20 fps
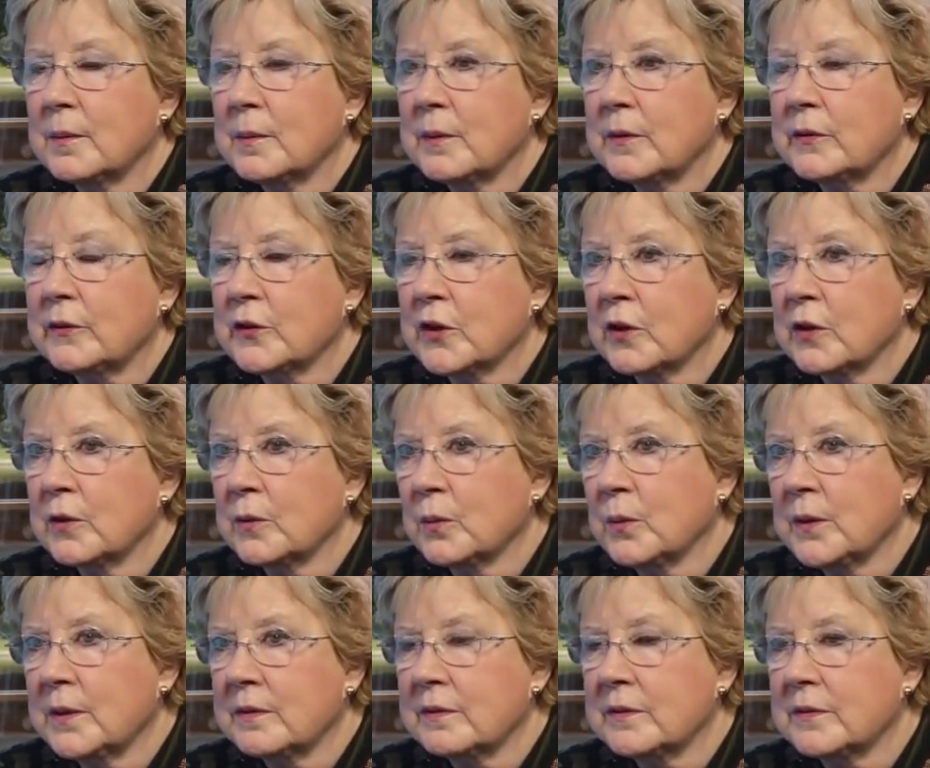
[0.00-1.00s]
Start
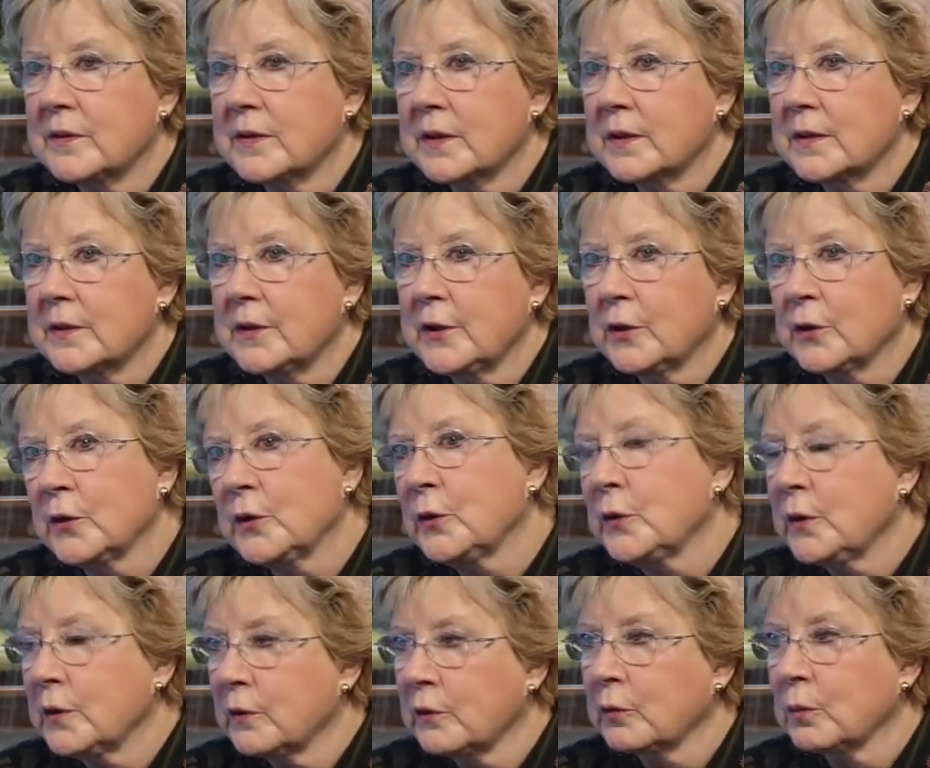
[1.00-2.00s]
with your New
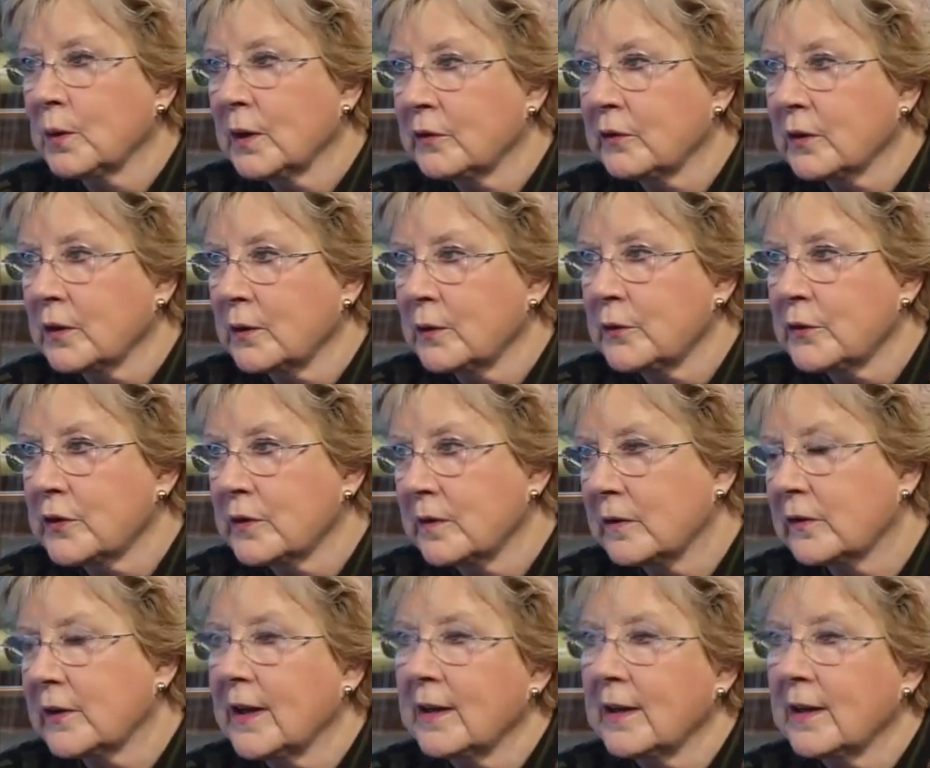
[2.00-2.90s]
Year's resolutions,